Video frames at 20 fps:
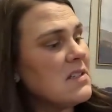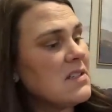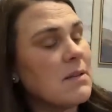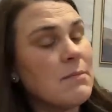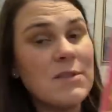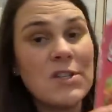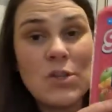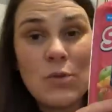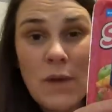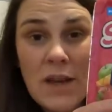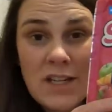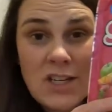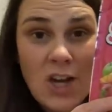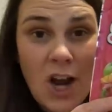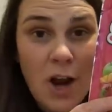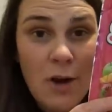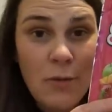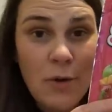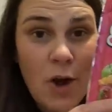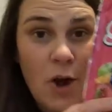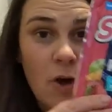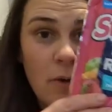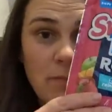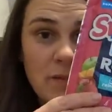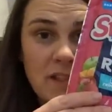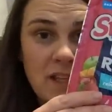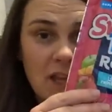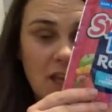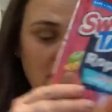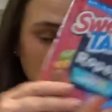Some sweet tart
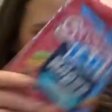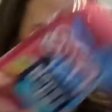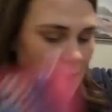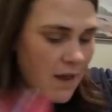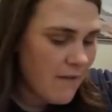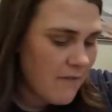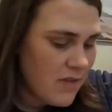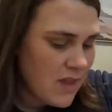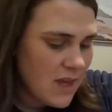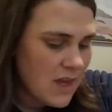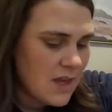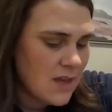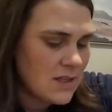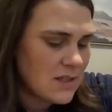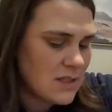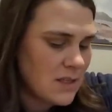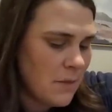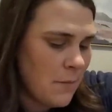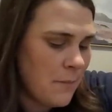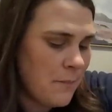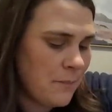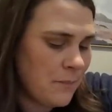ropes. The kids love these.